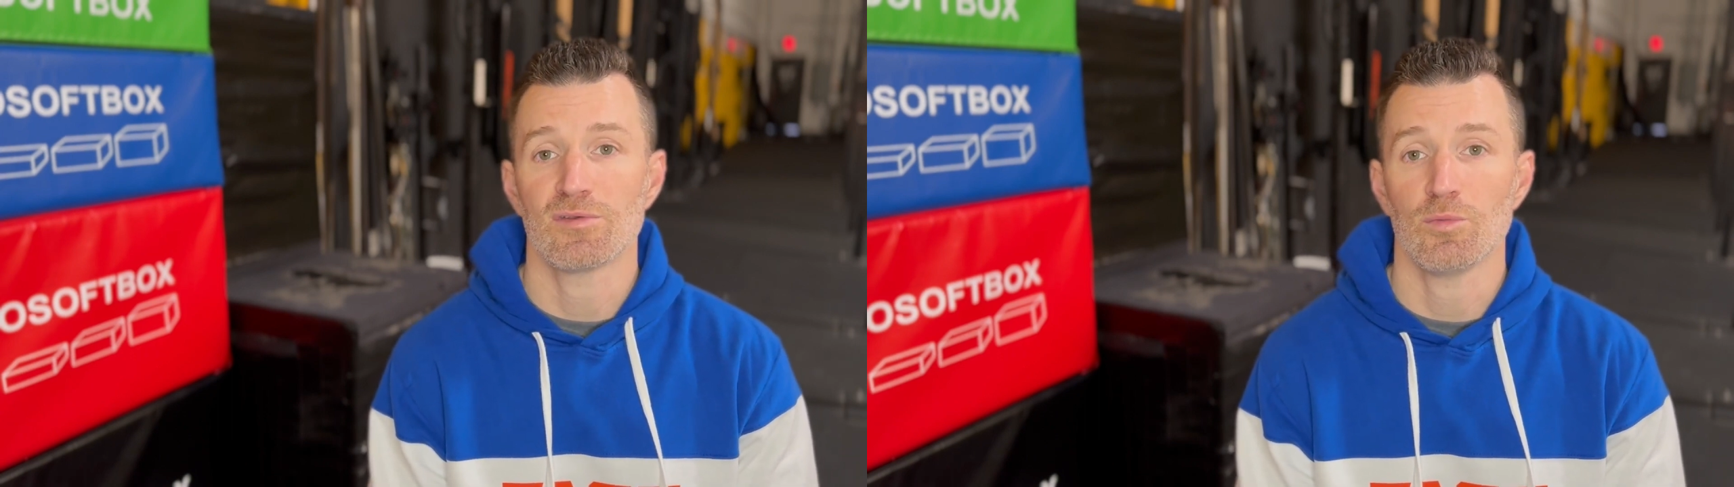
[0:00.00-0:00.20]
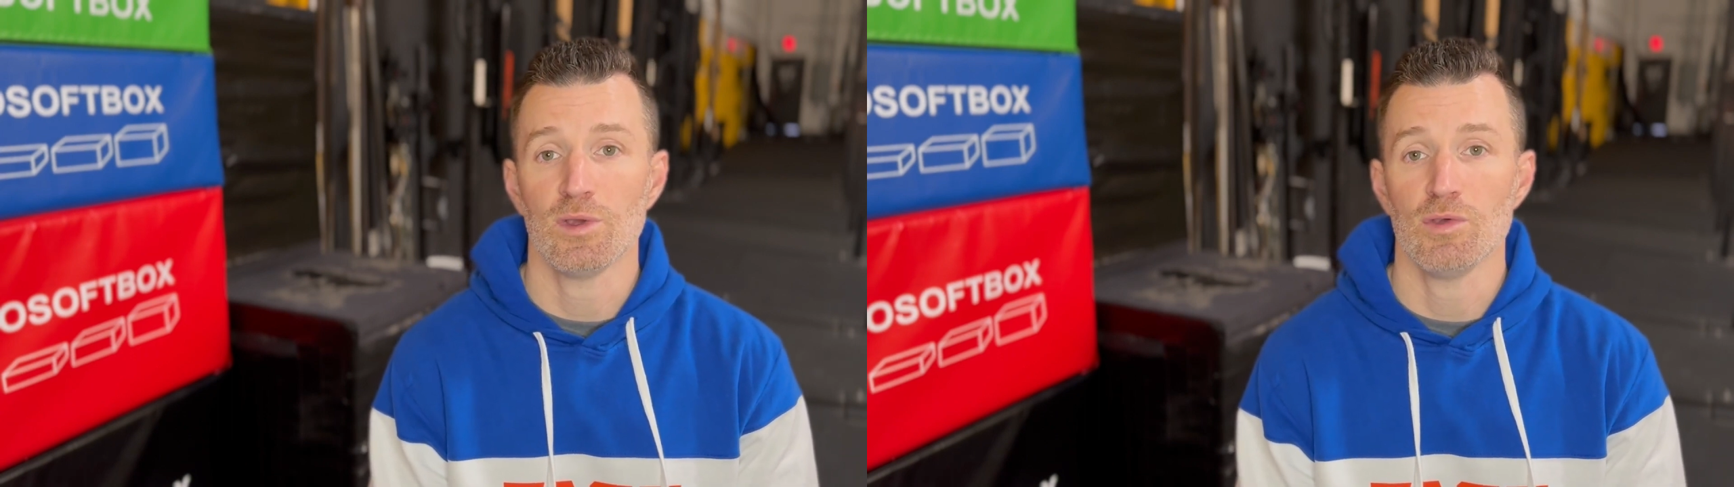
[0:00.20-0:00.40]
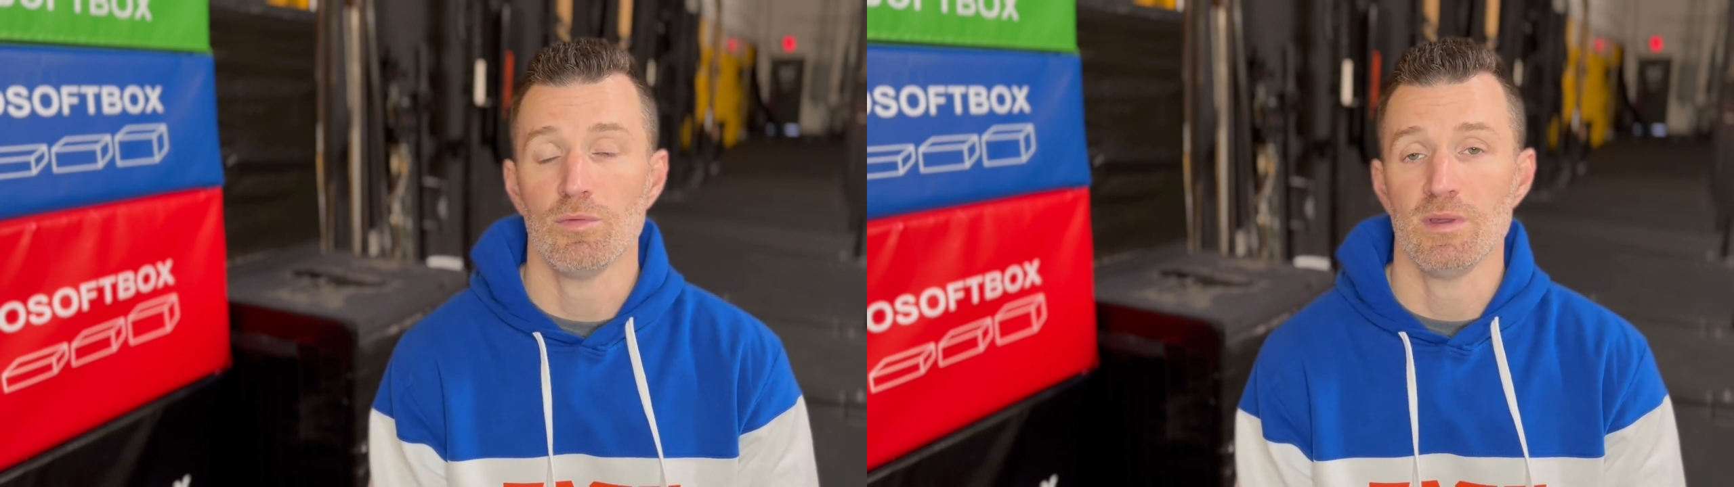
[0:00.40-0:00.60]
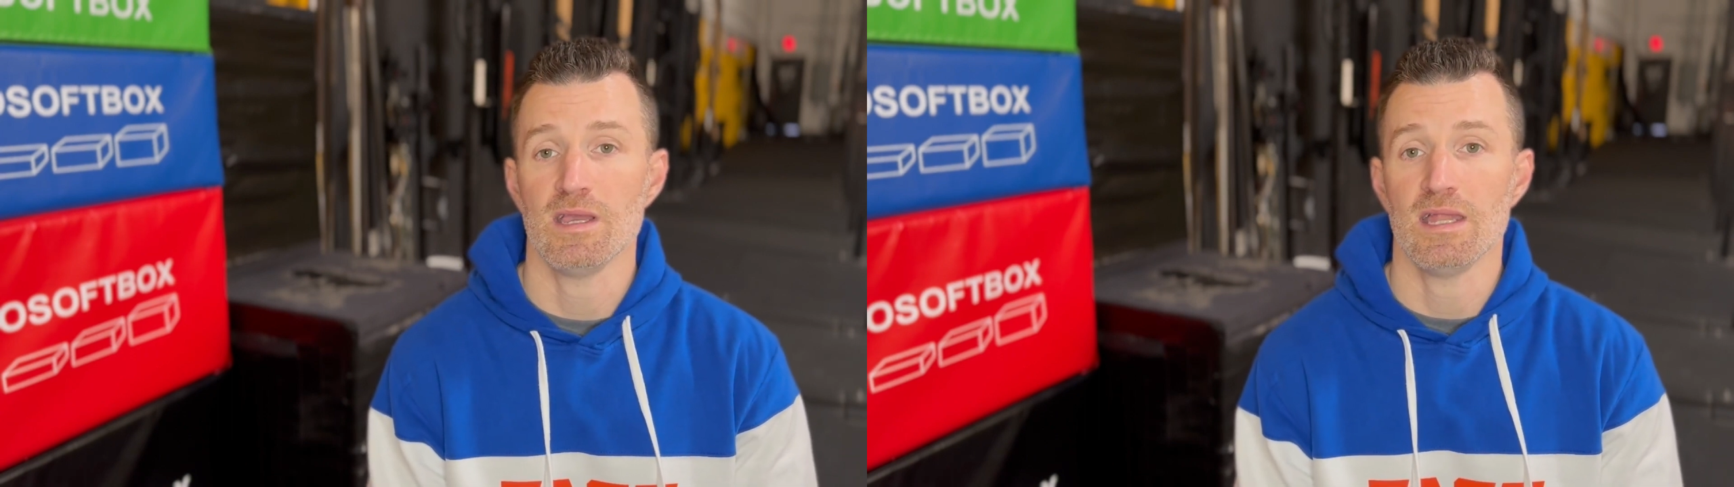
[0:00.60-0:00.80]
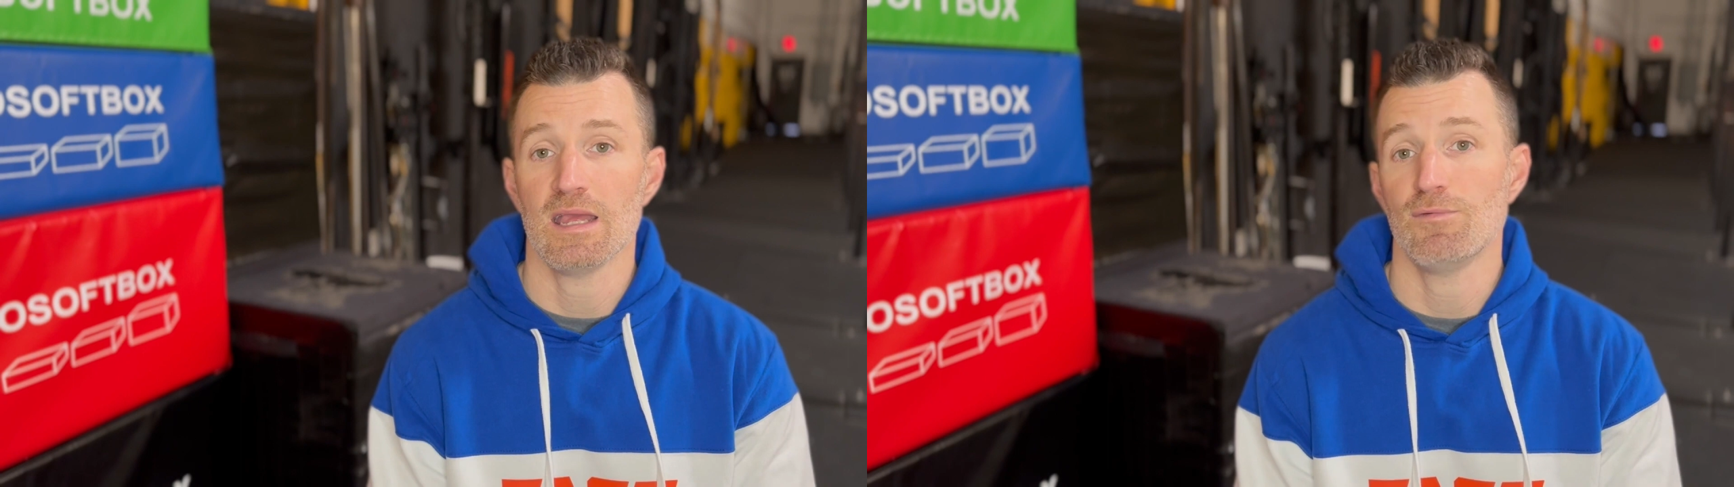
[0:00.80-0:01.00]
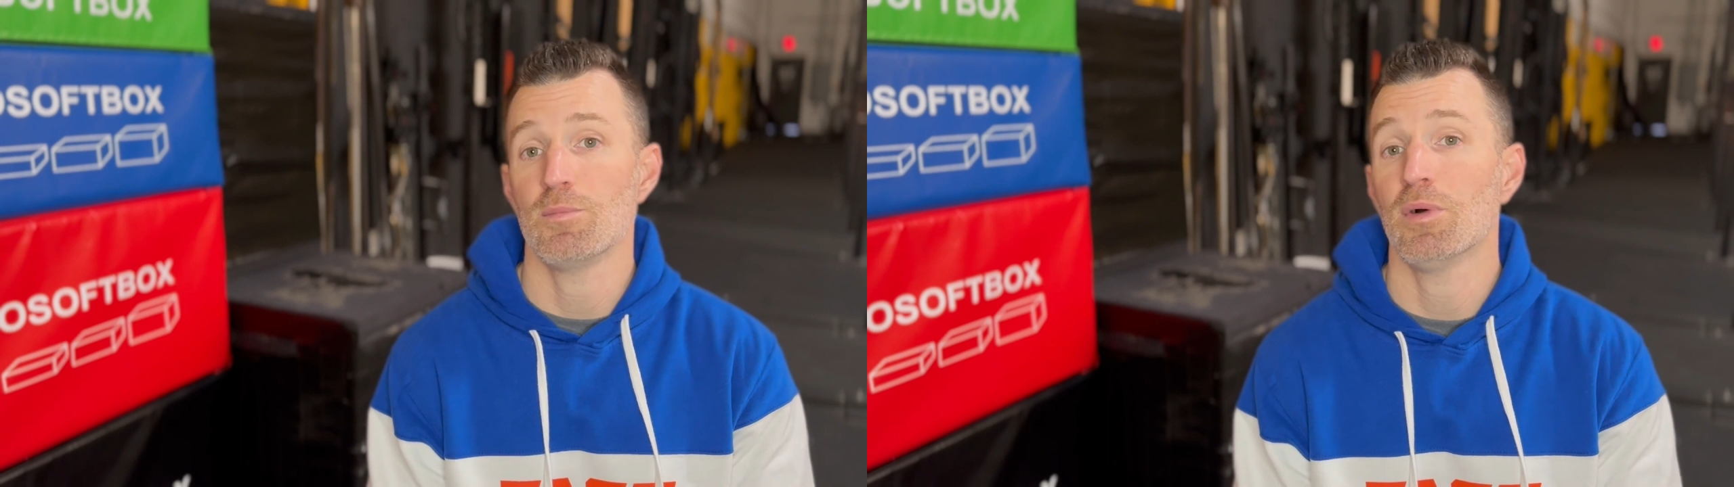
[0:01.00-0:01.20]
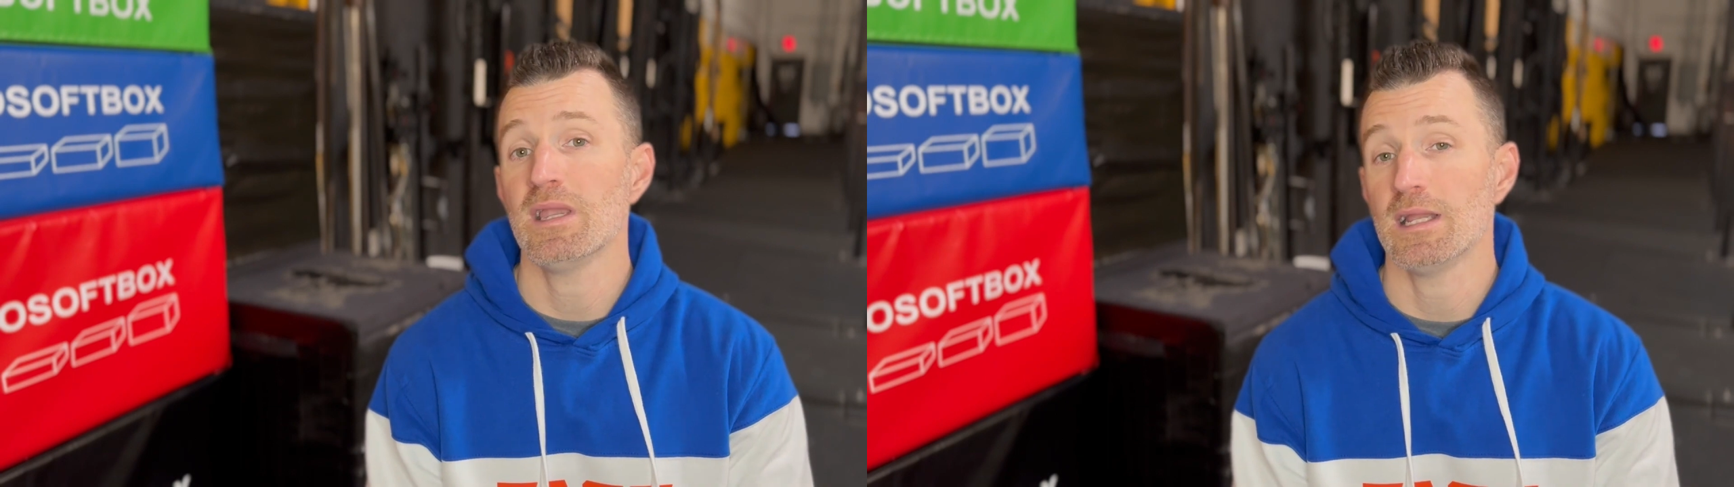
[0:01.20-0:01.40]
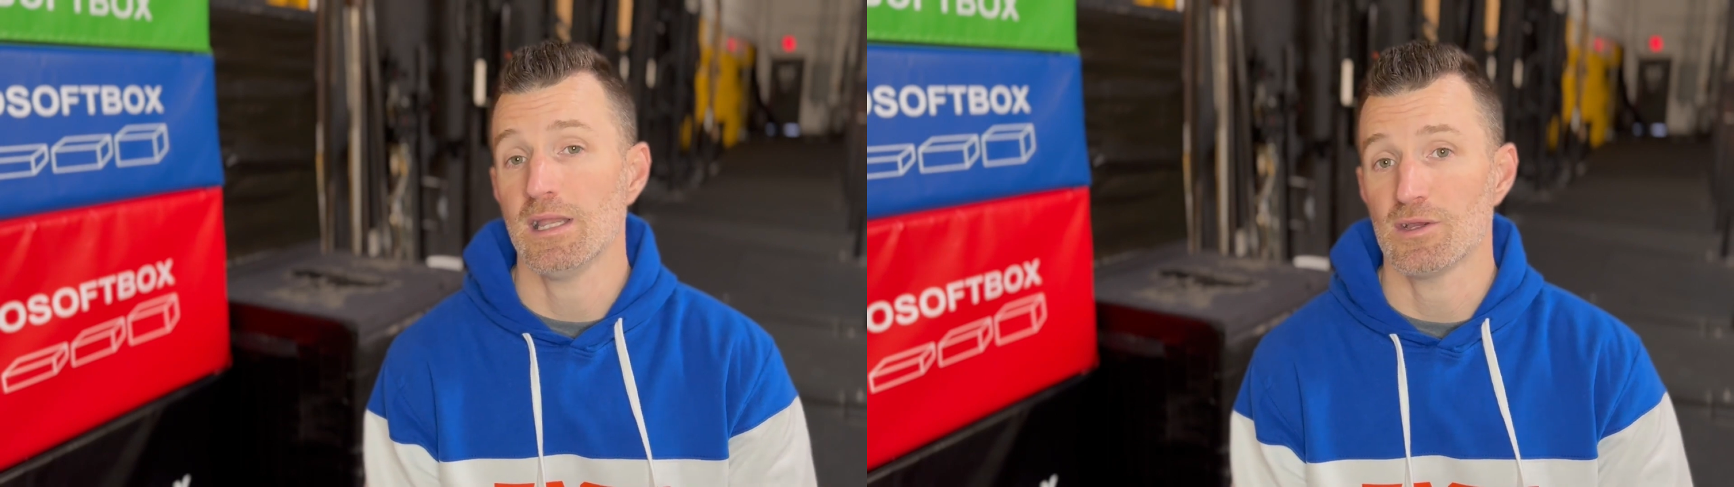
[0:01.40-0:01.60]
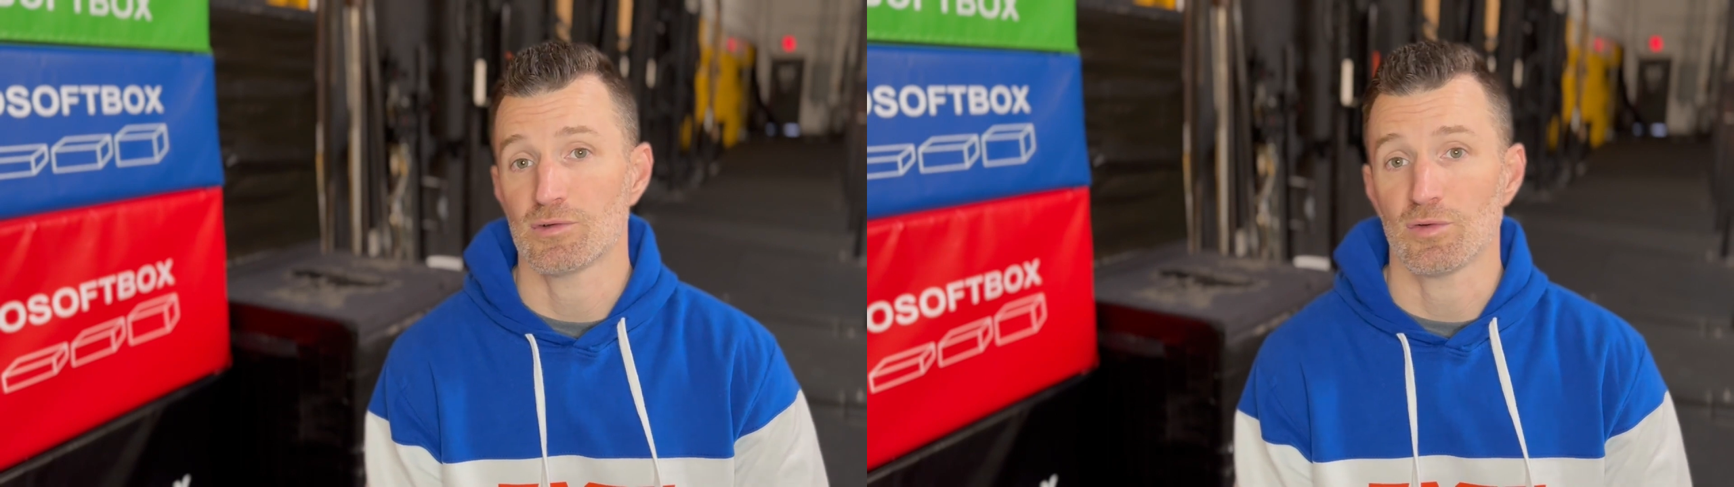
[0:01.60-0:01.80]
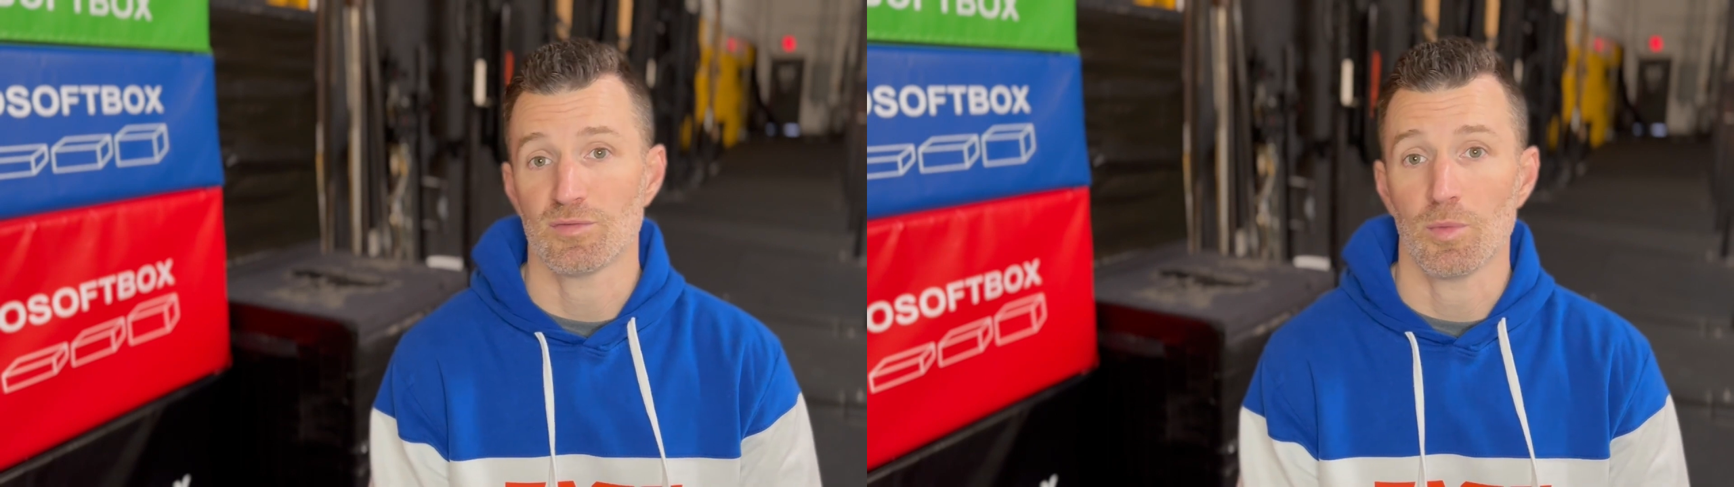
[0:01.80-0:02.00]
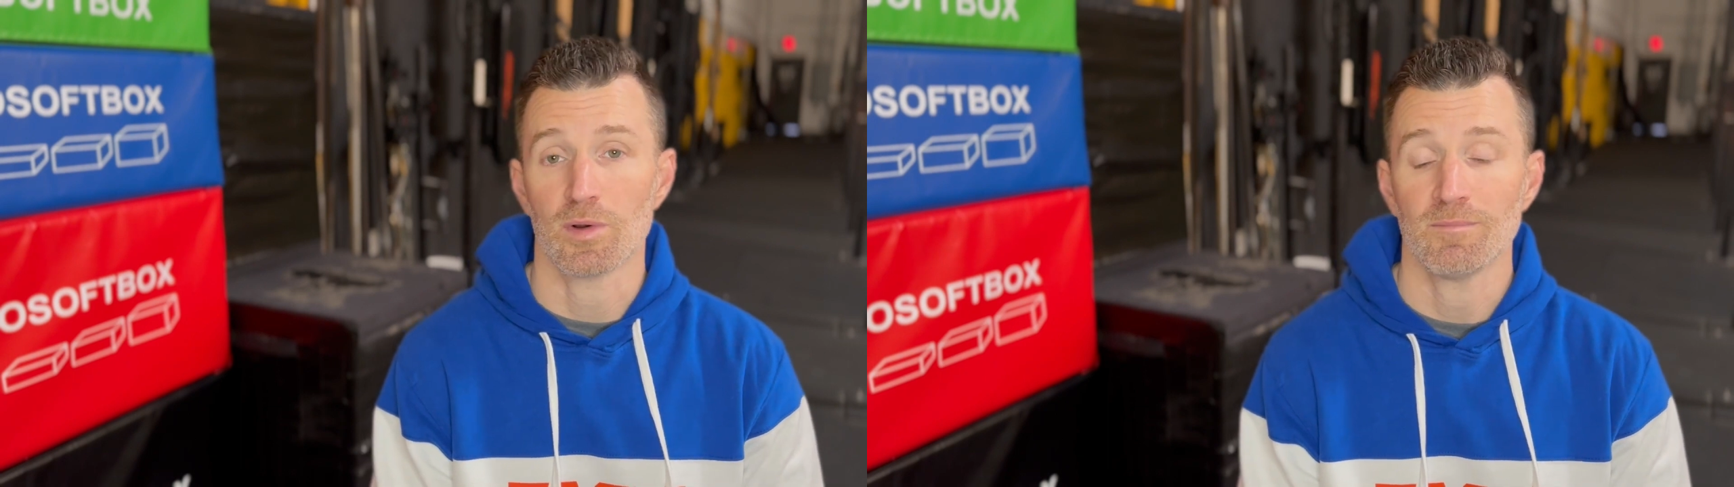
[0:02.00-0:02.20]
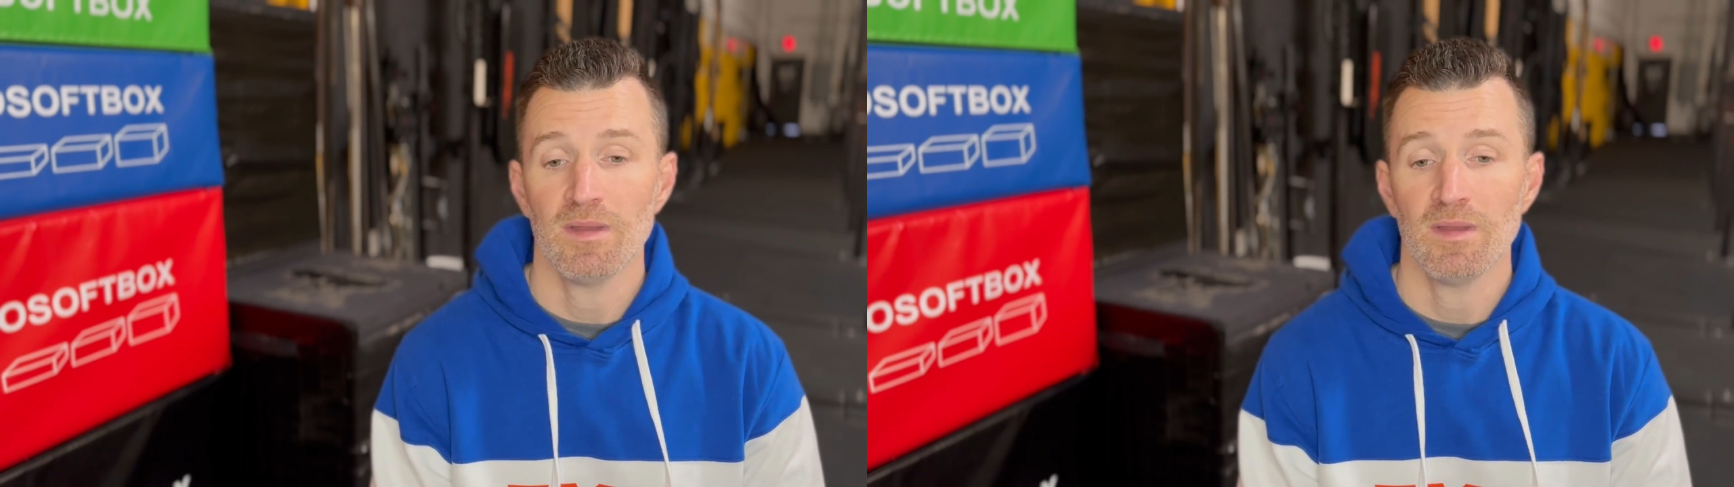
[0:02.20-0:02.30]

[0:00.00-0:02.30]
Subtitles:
to what you would be getting if you played an additional sport.